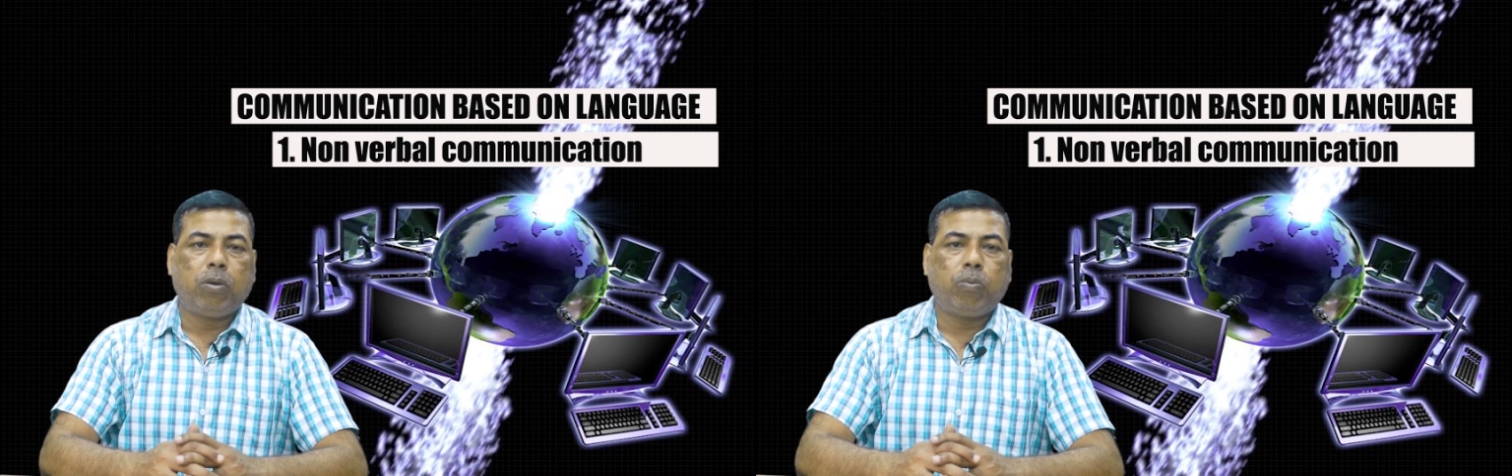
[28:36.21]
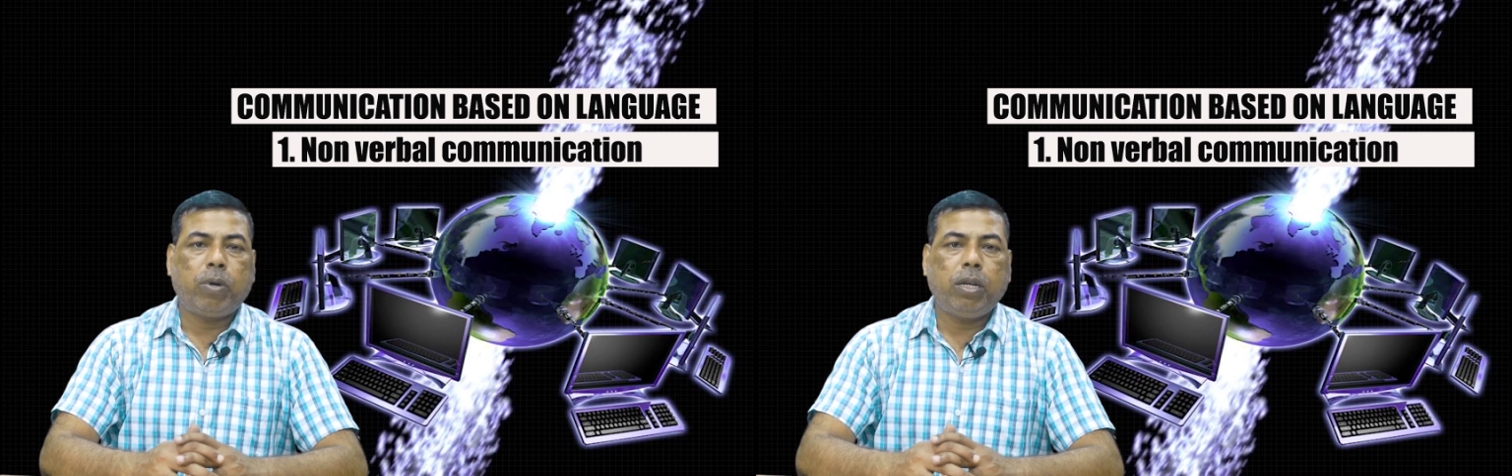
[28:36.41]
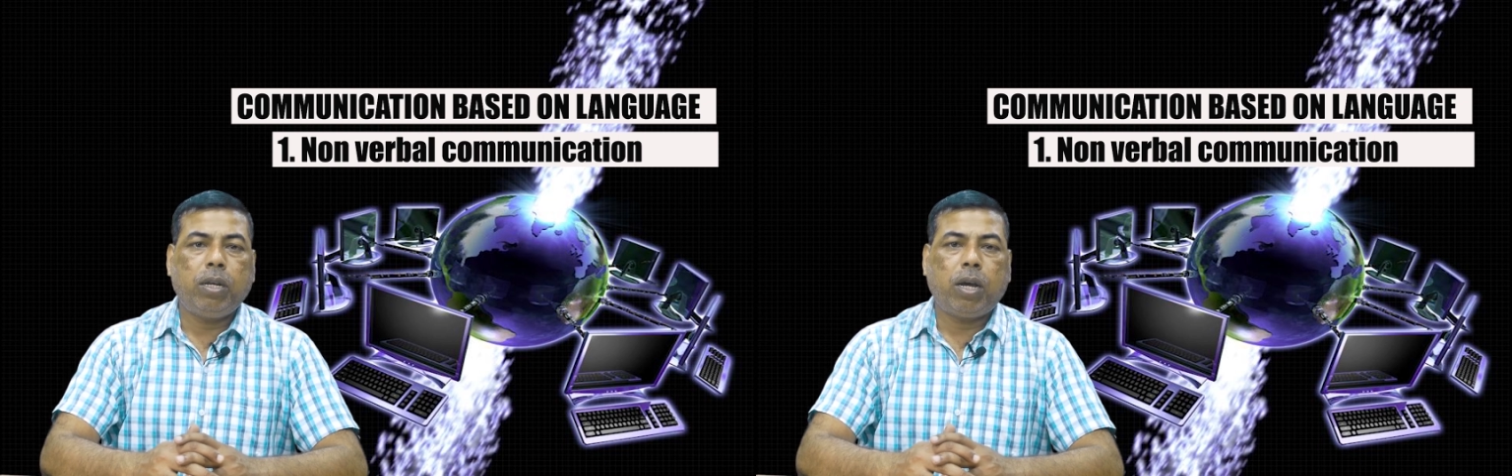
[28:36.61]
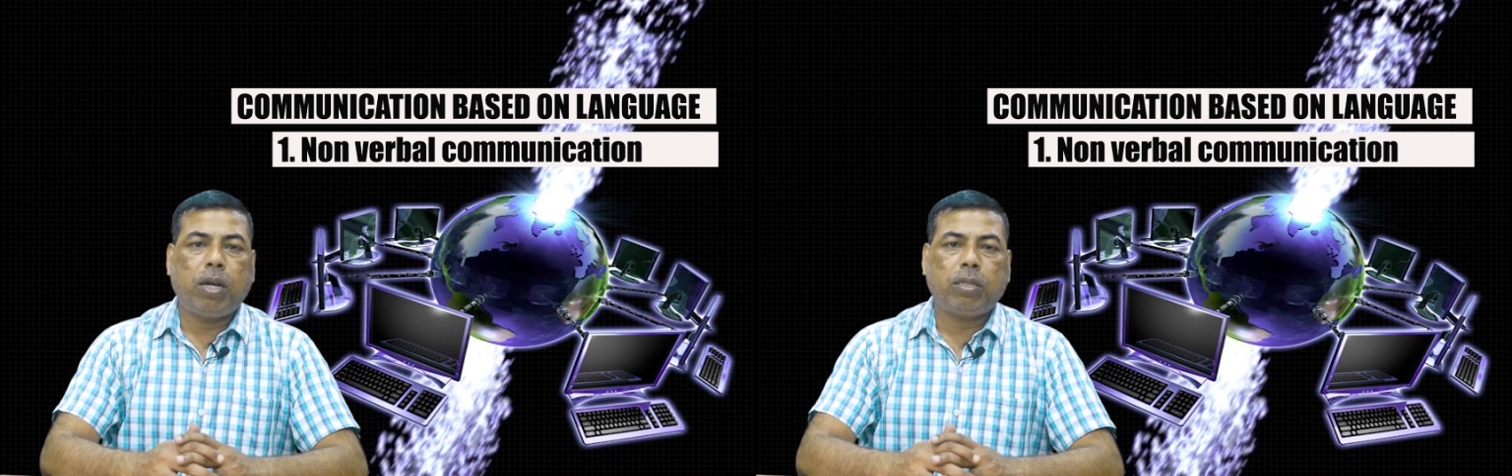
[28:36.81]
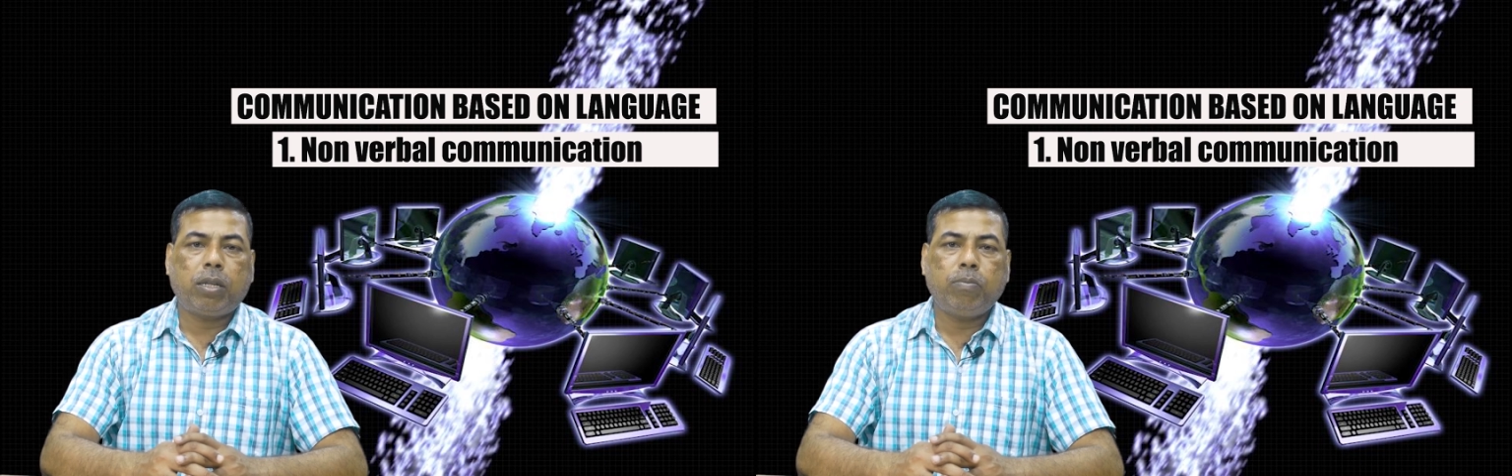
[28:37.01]
while
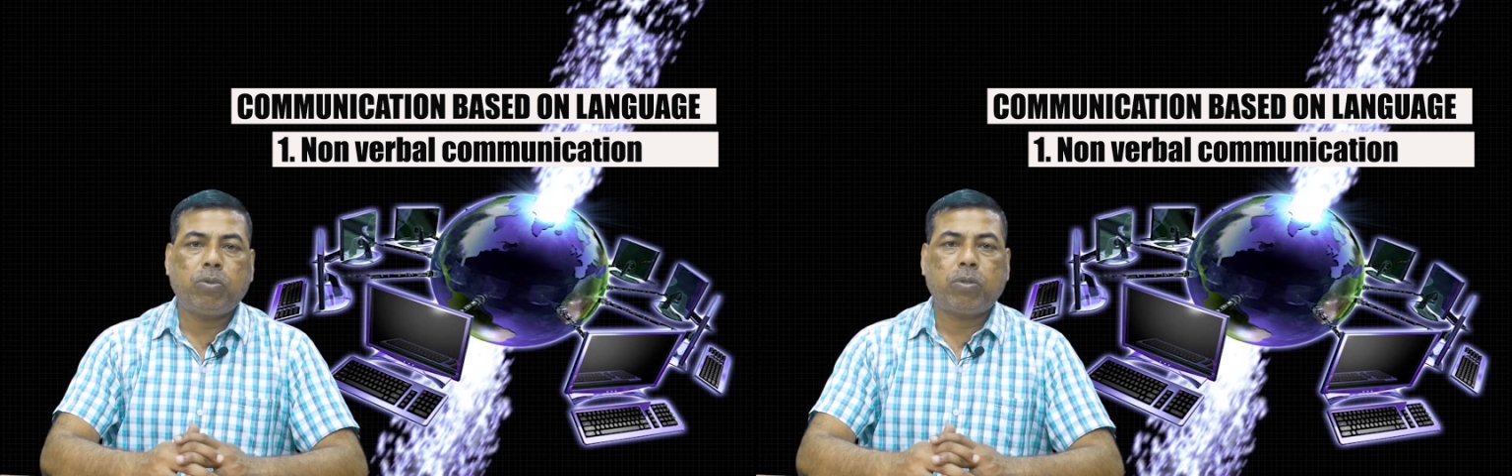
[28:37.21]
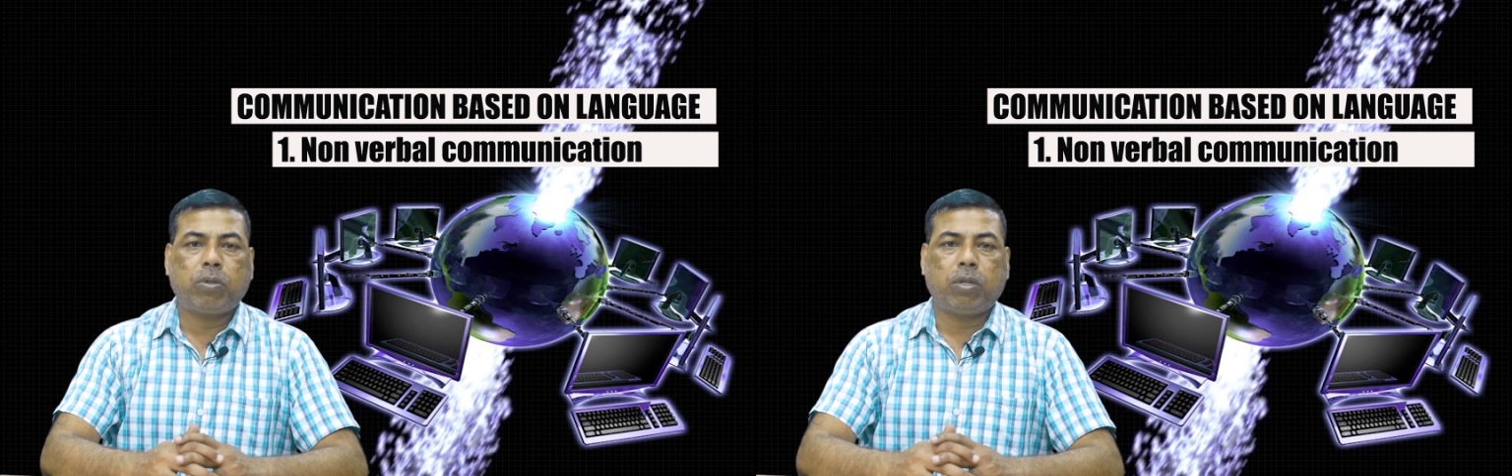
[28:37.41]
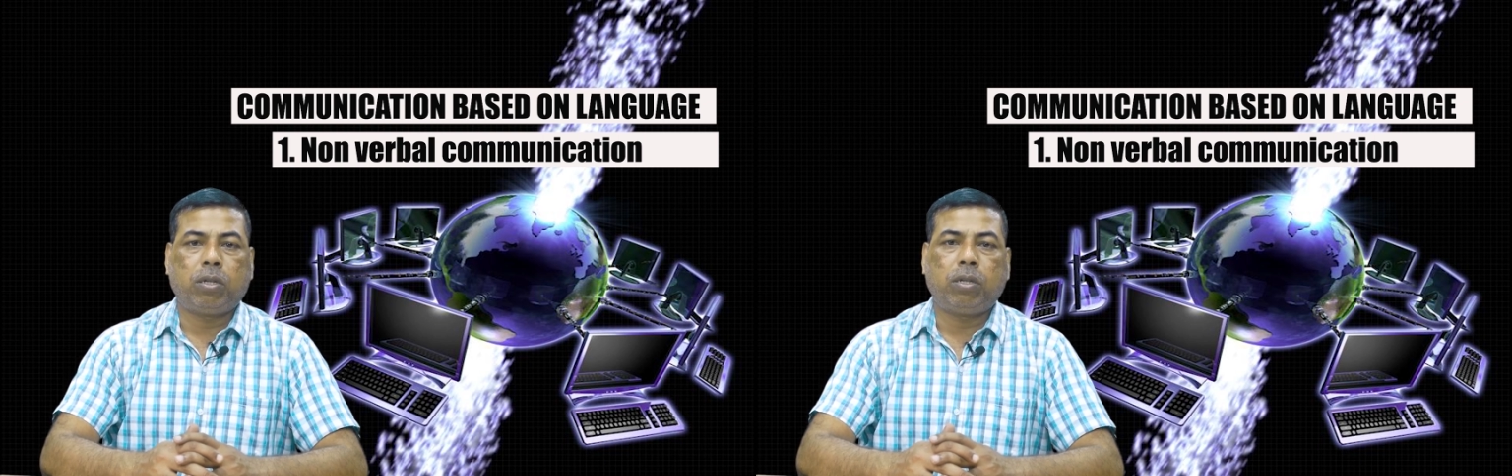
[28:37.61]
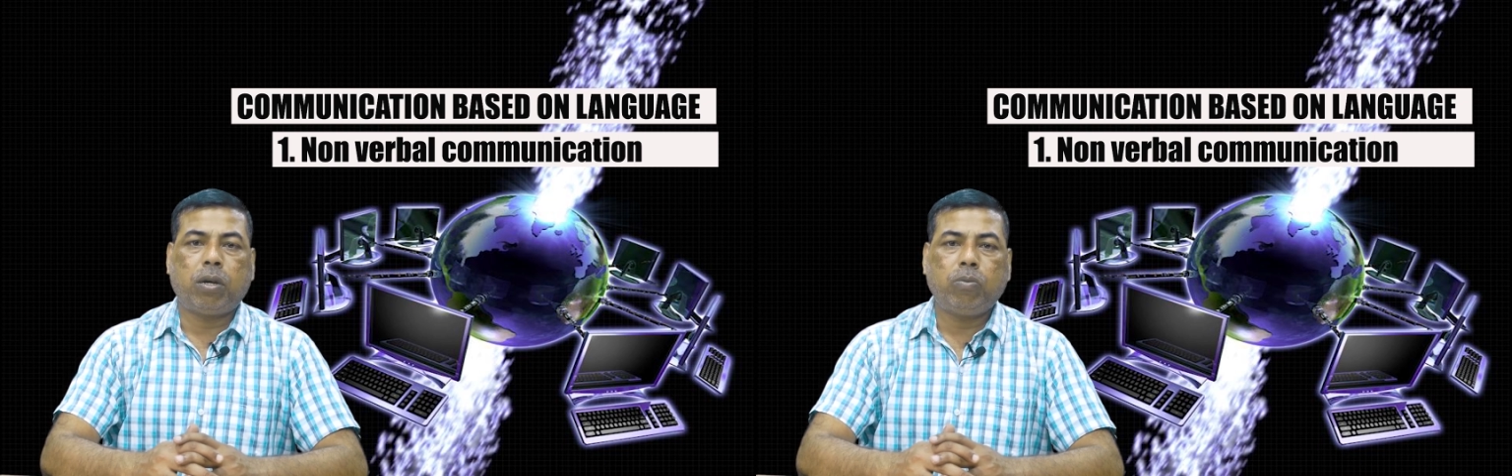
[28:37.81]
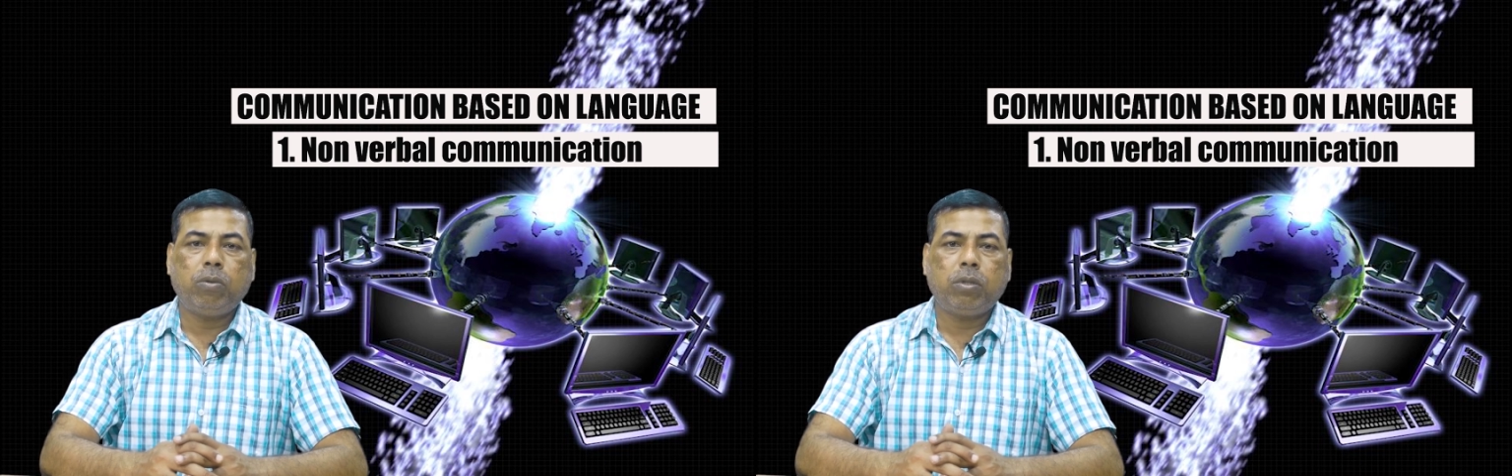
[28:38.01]
a thumbs
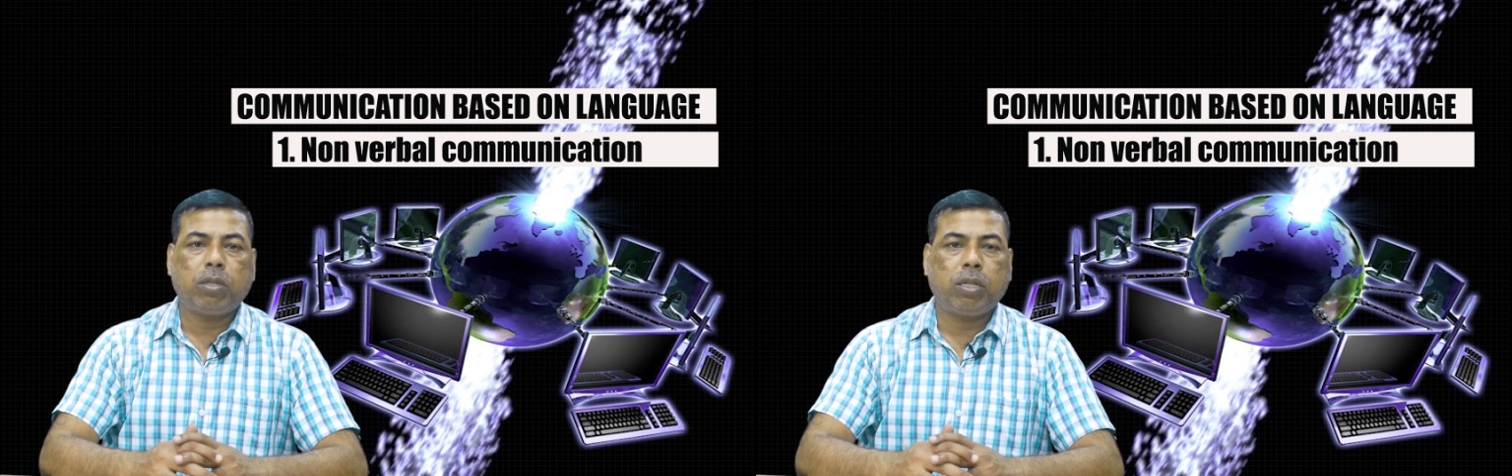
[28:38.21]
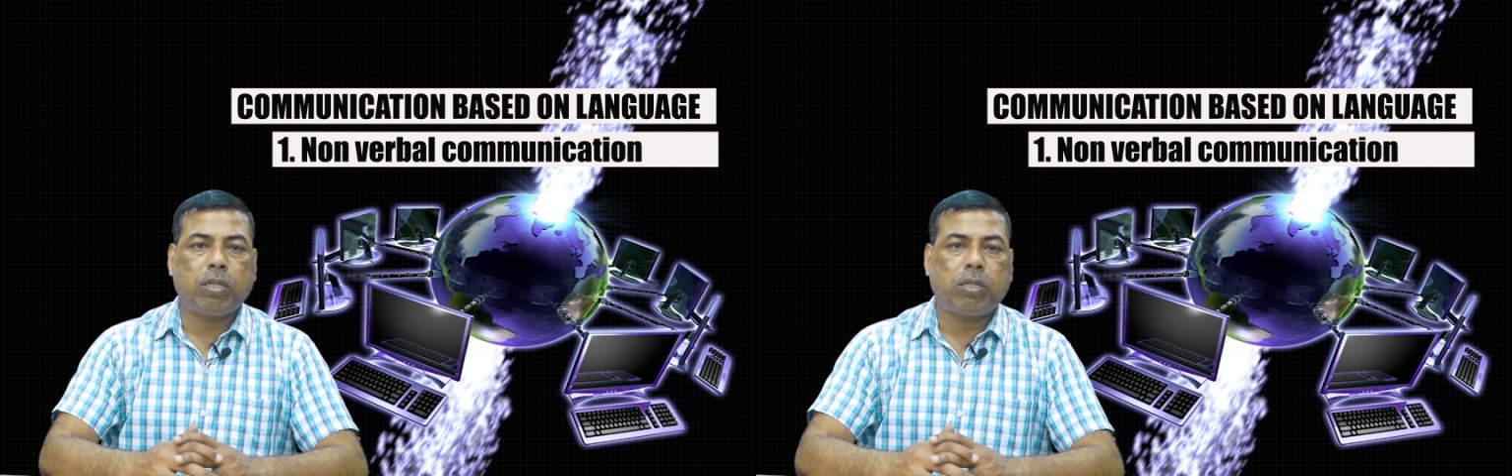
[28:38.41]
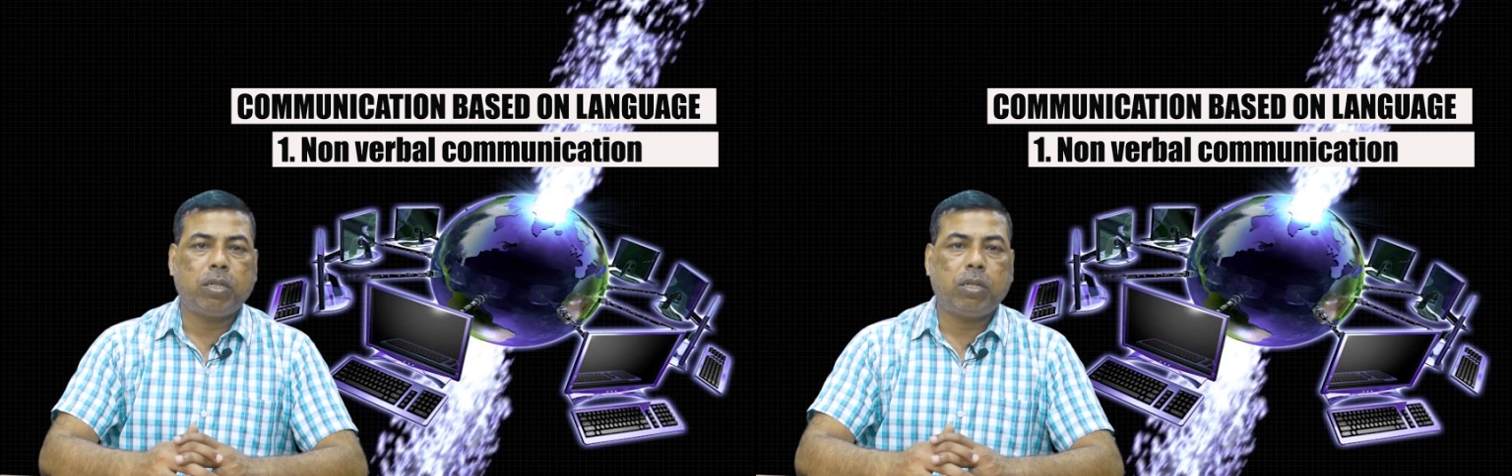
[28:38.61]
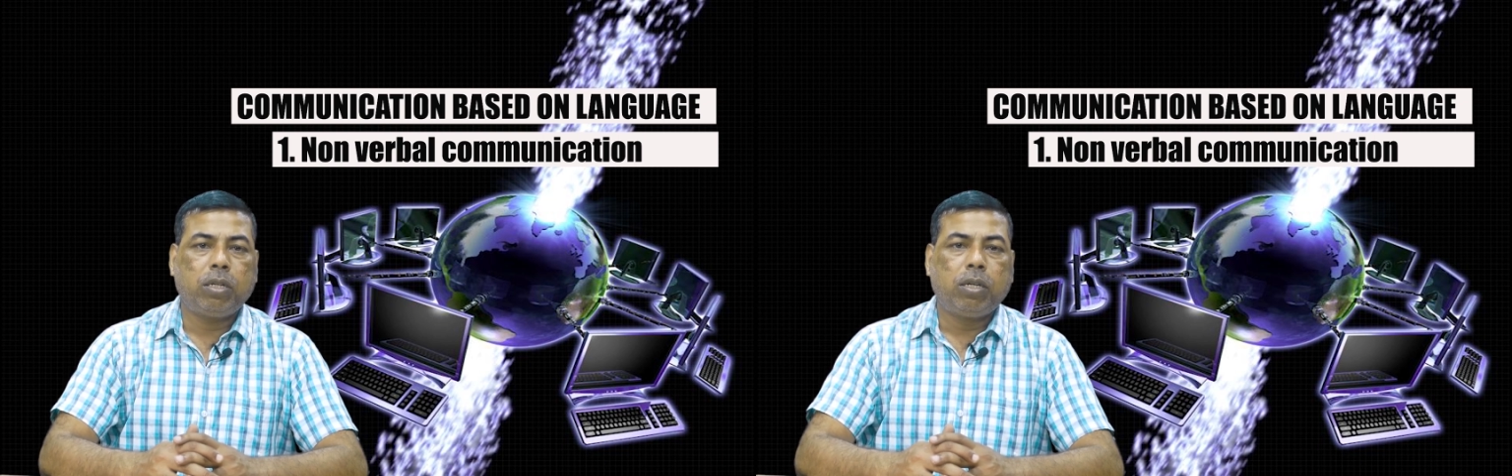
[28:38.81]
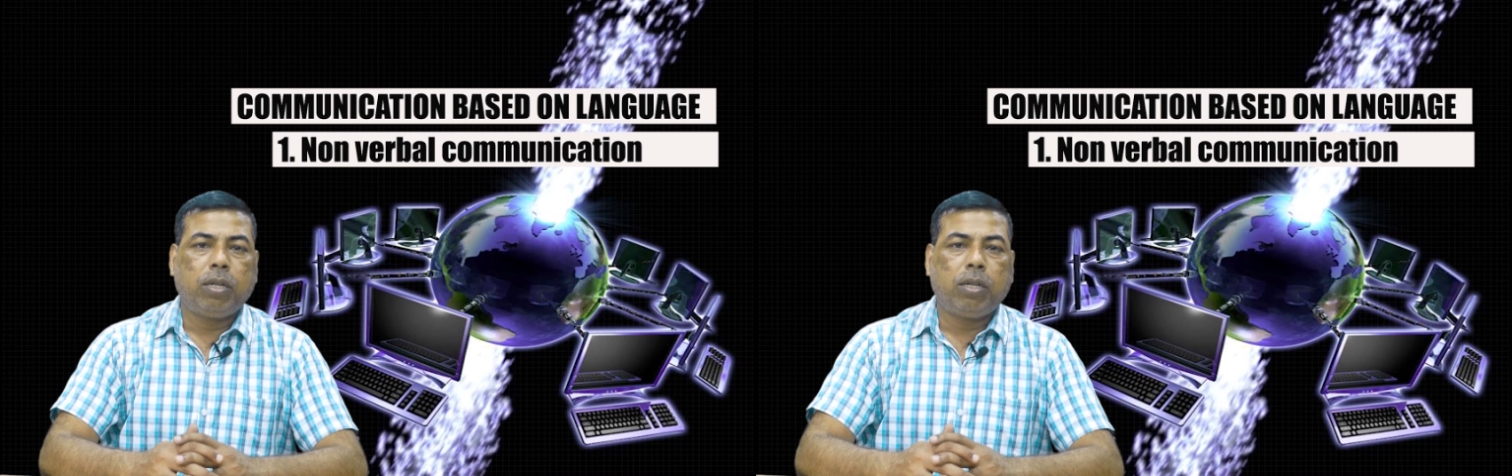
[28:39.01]
down gesture